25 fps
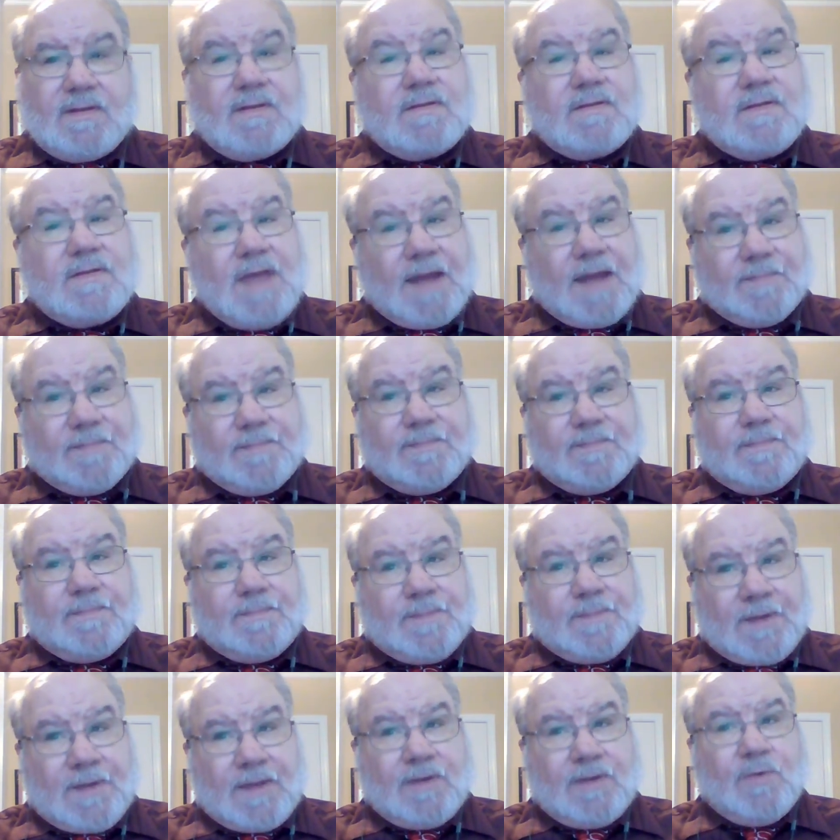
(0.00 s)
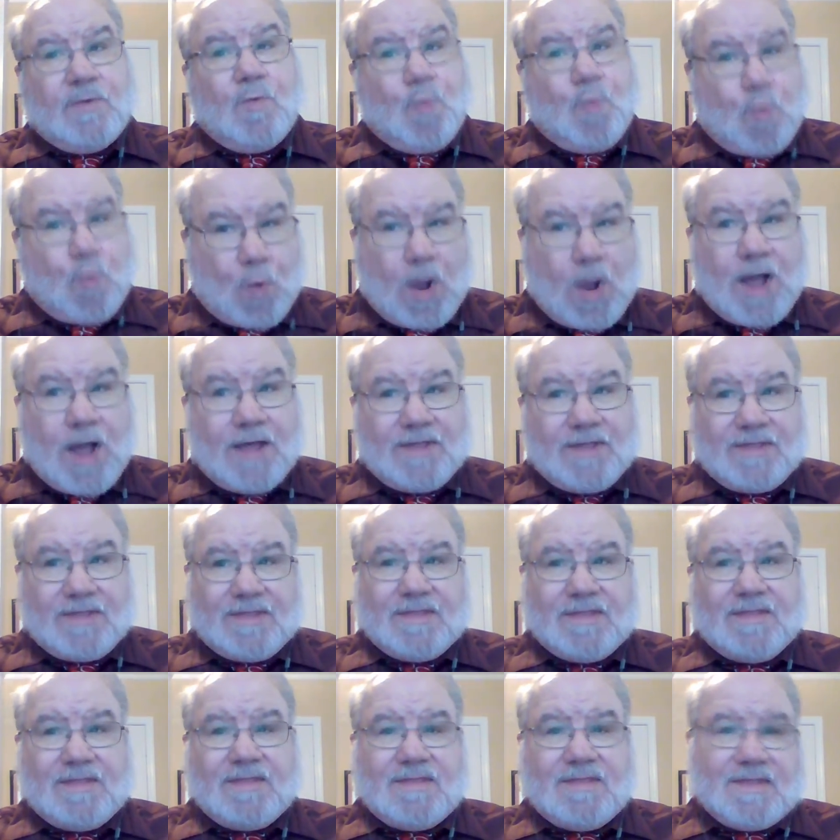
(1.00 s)
Yet Peter
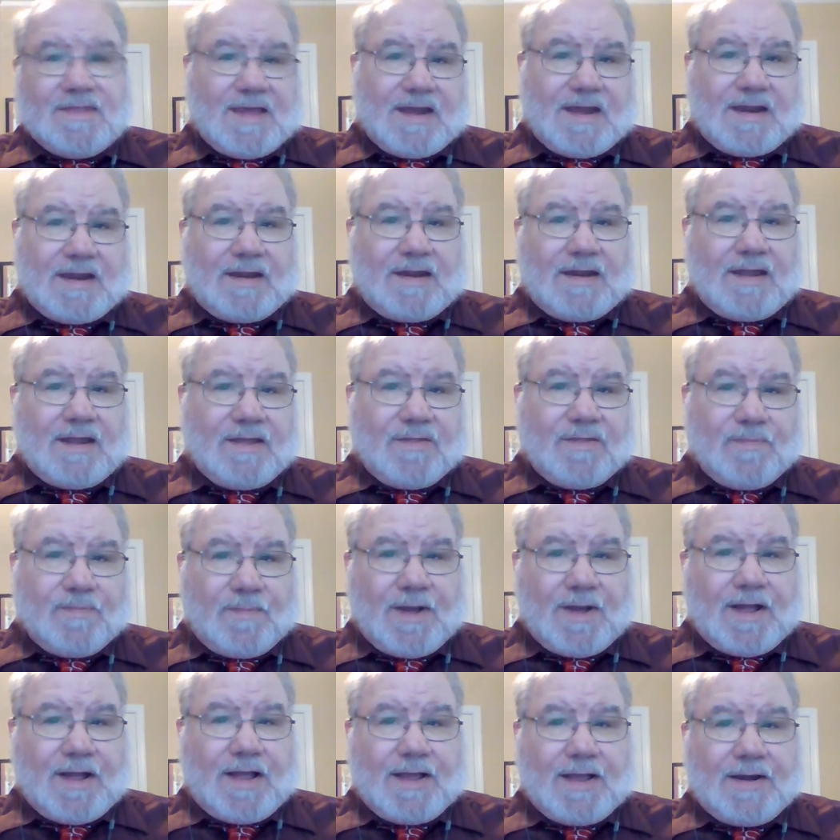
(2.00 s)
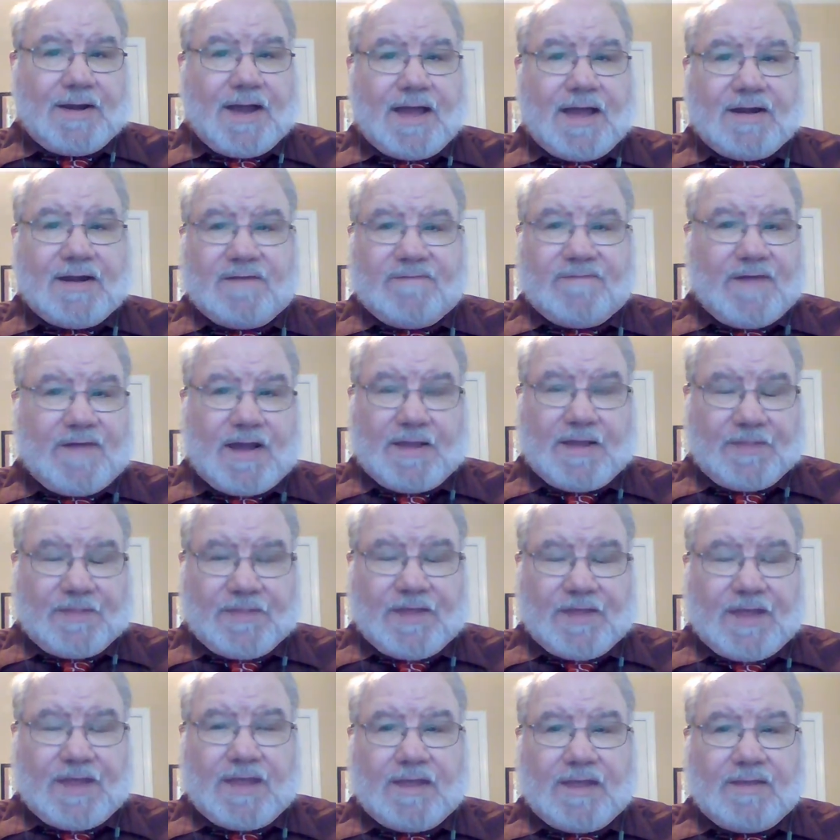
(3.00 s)
was setting his mind on divine
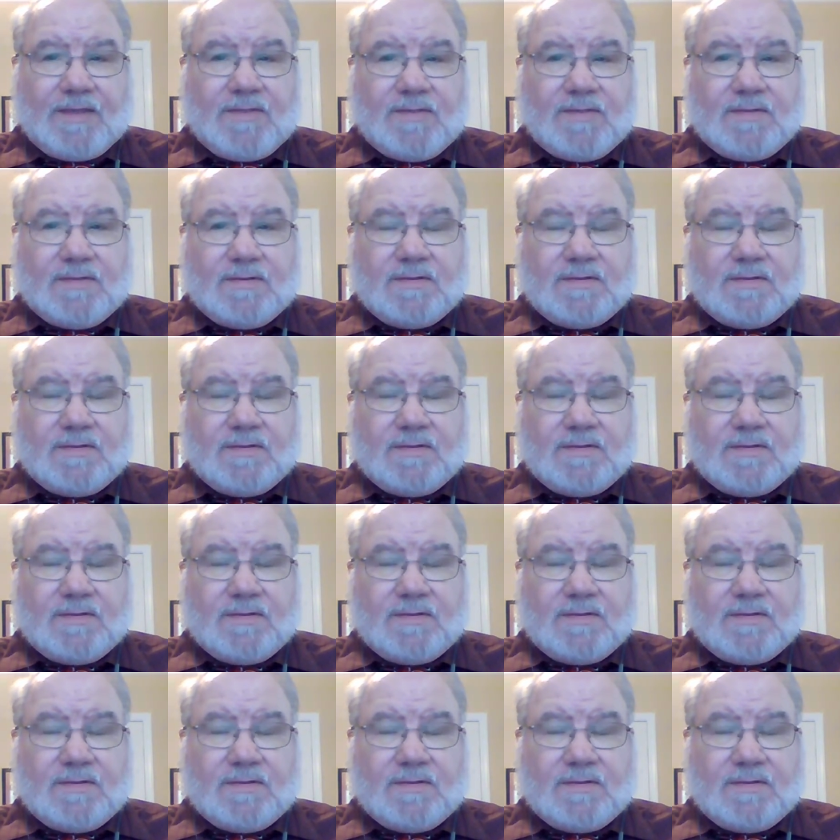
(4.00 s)
things.